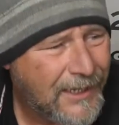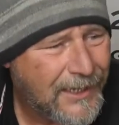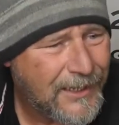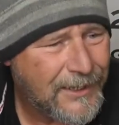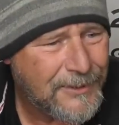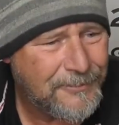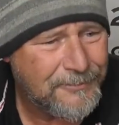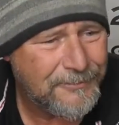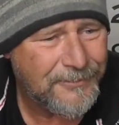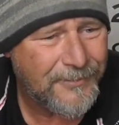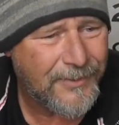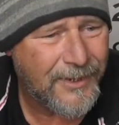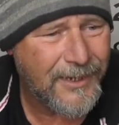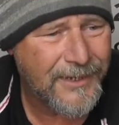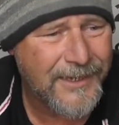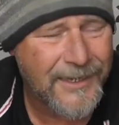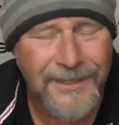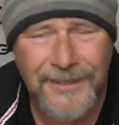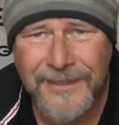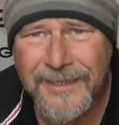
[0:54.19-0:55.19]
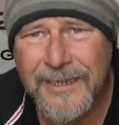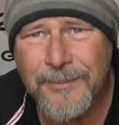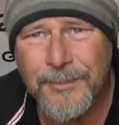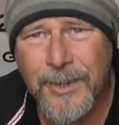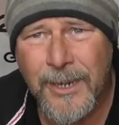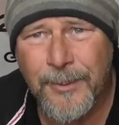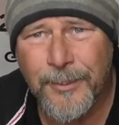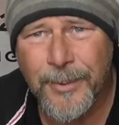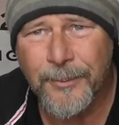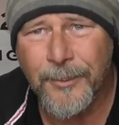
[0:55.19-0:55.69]
Um, I can't keep
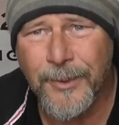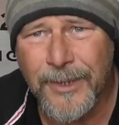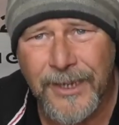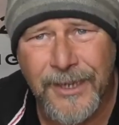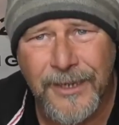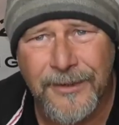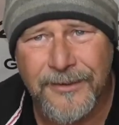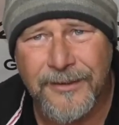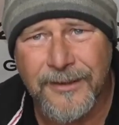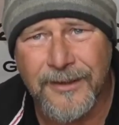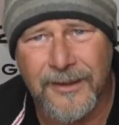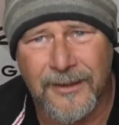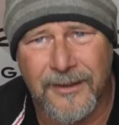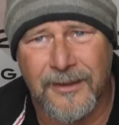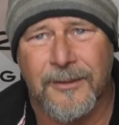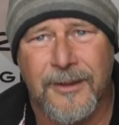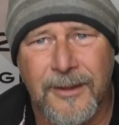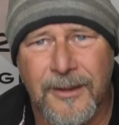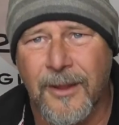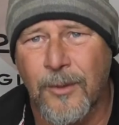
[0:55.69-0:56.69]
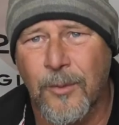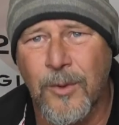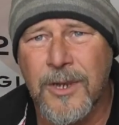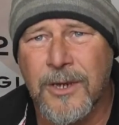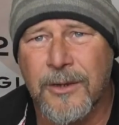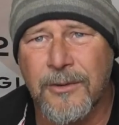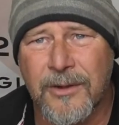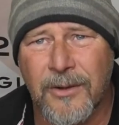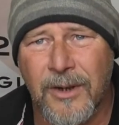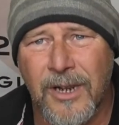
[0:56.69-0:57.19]
up with the
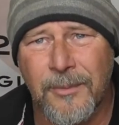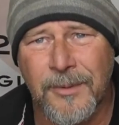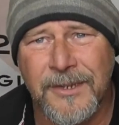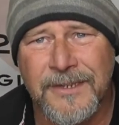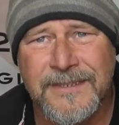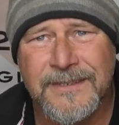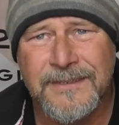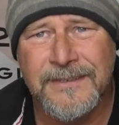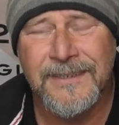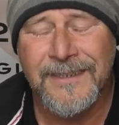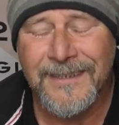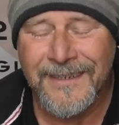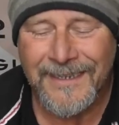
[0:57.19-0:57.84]
work requirements